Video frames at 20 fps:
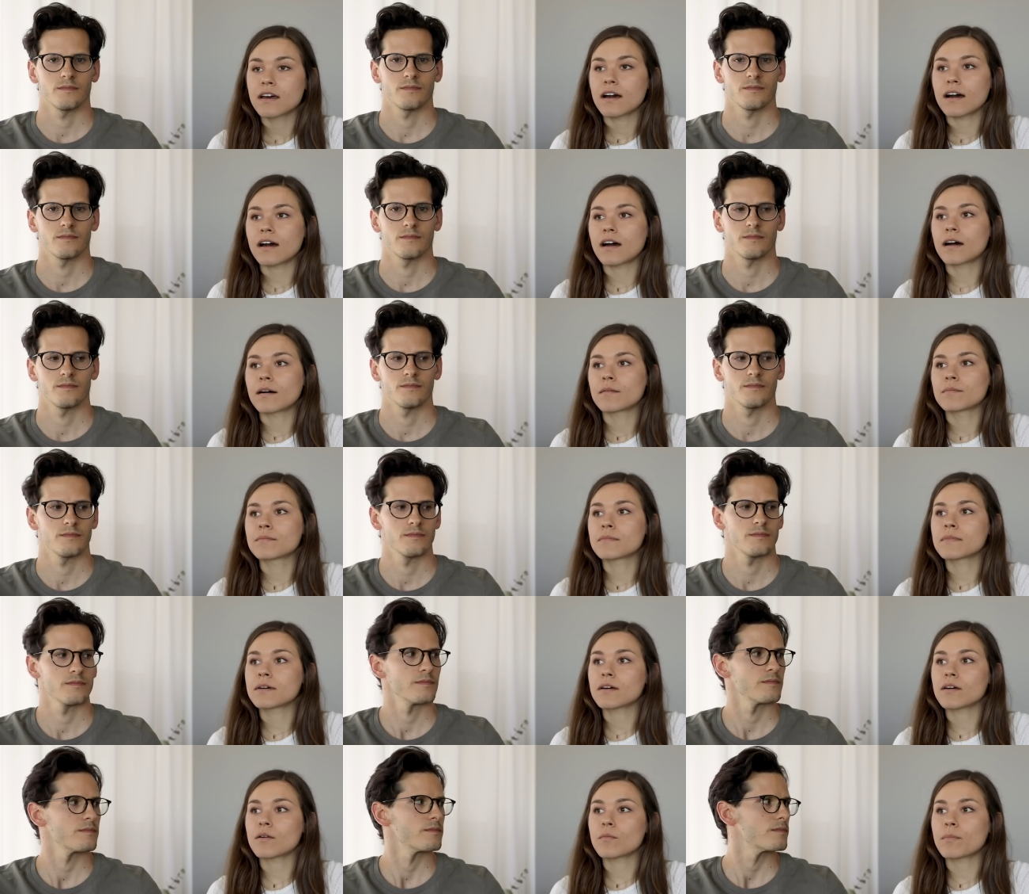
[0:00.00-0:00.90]

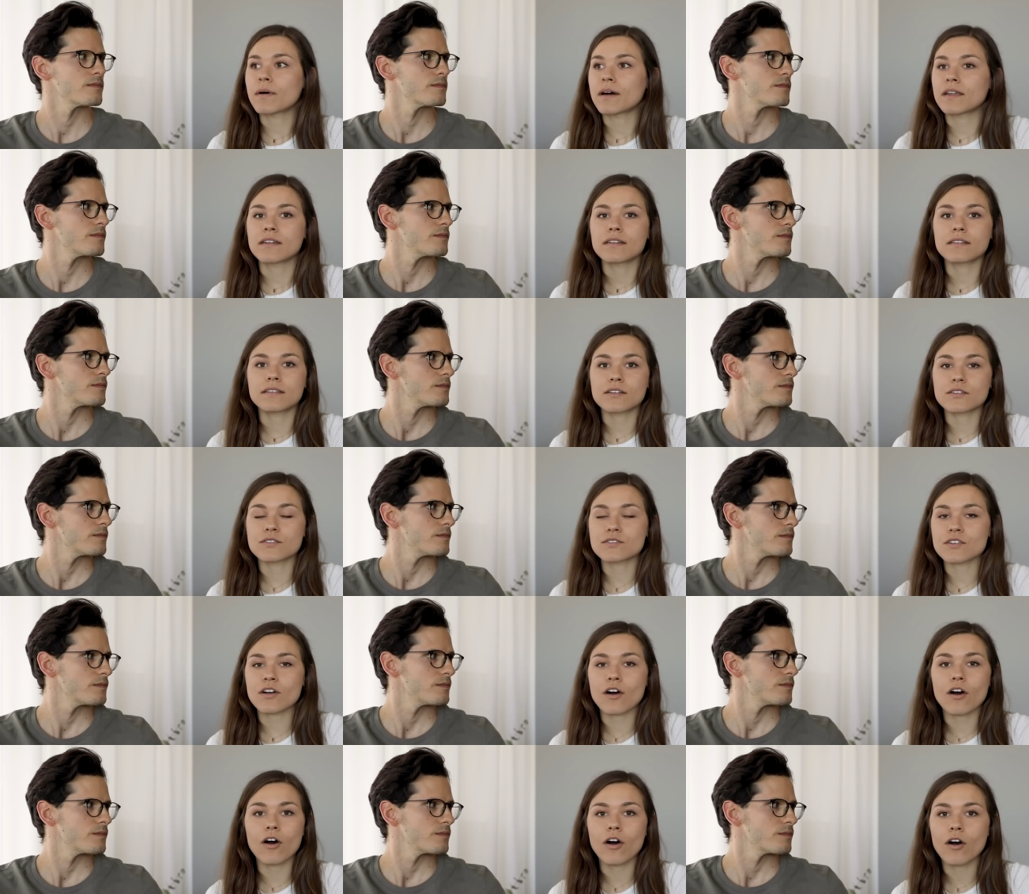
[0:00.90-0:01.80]
Speaker 1: Um, but there's
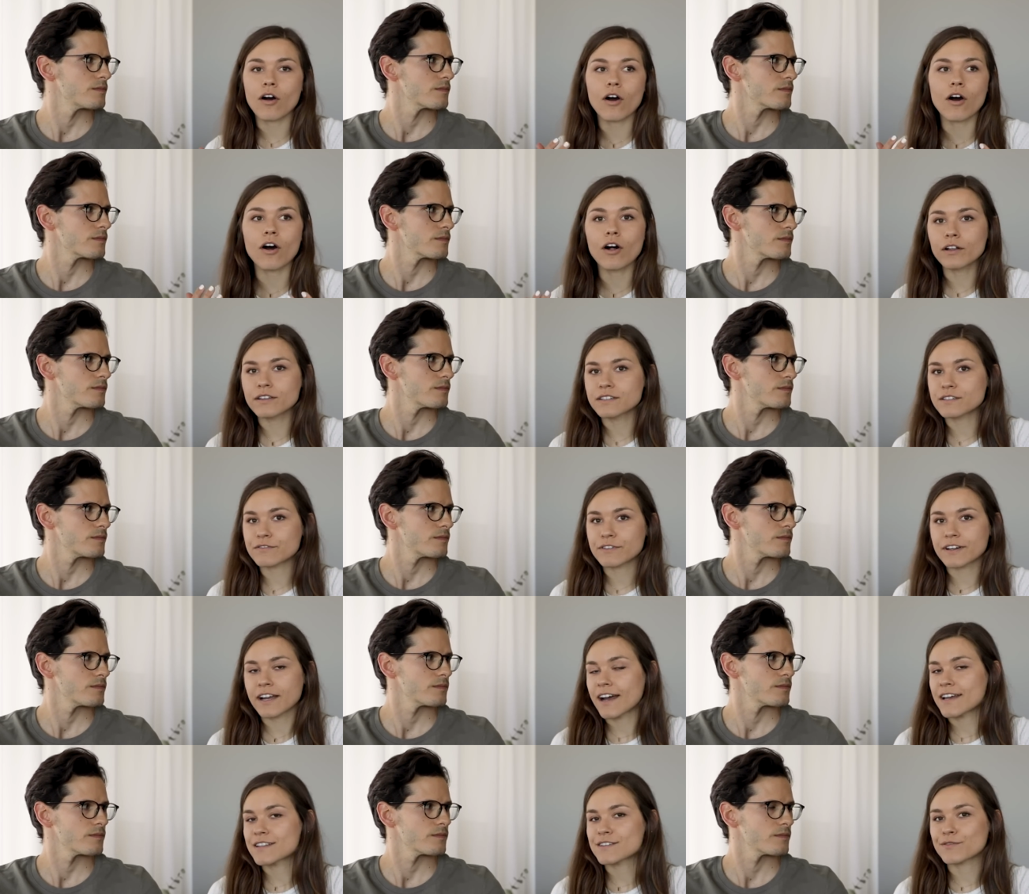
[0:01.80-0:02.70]
all
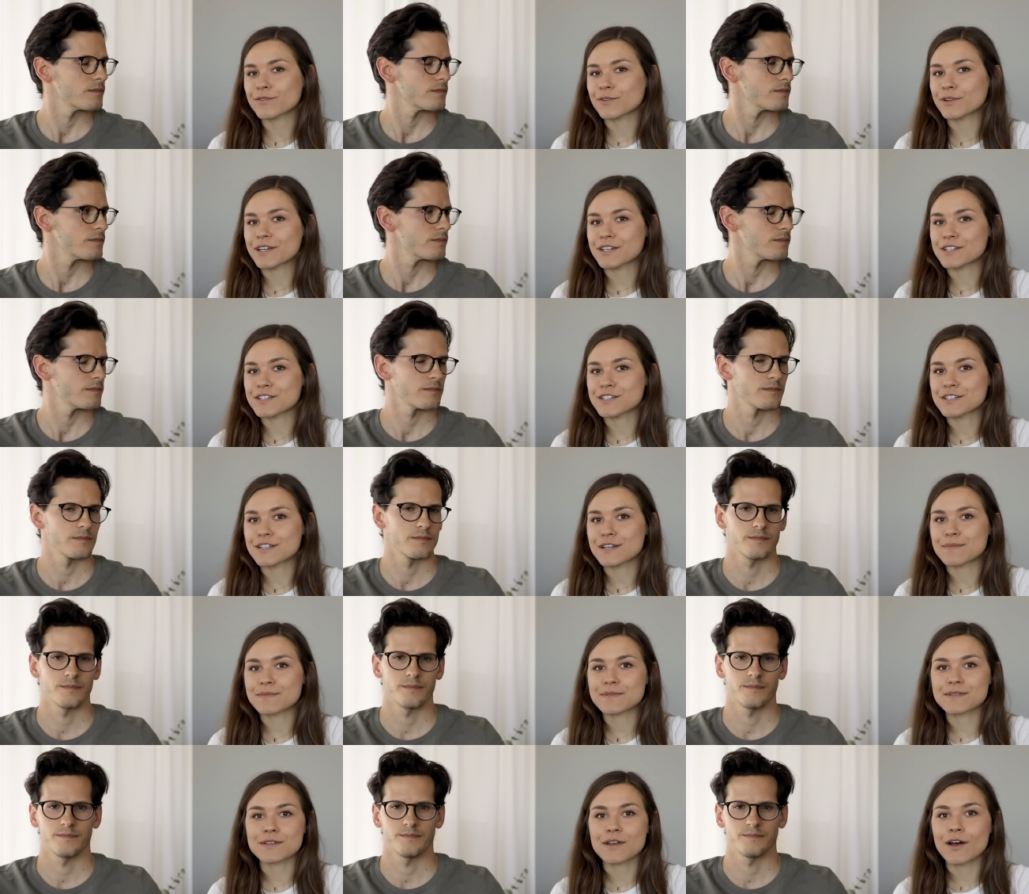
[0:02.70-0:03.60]
different kinds of
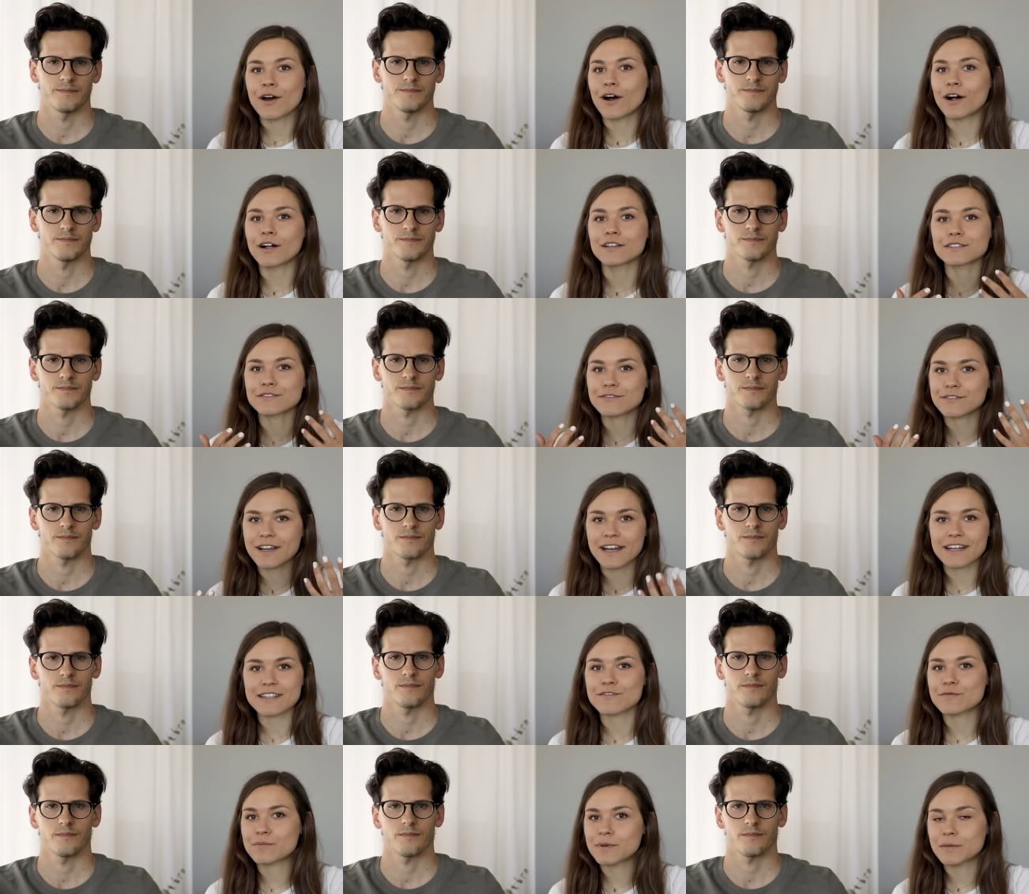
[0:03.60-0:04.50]
relationships, all different
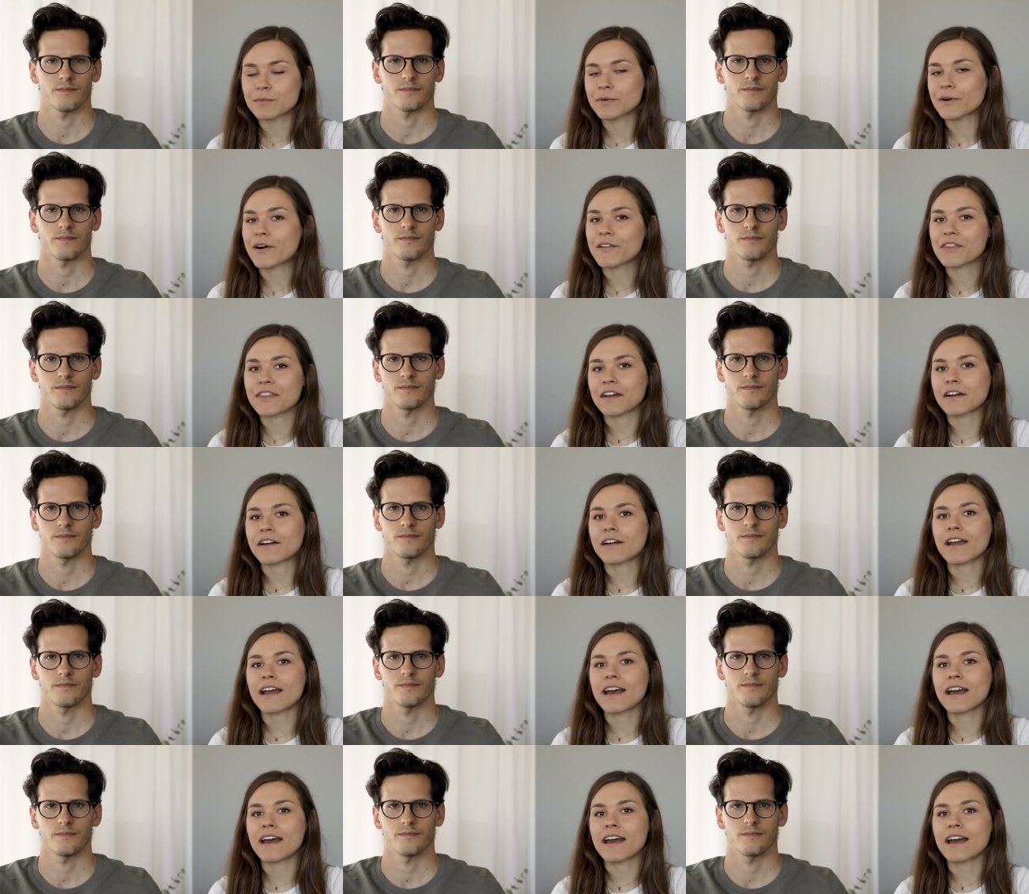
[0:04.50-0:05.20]
kinds of people out there.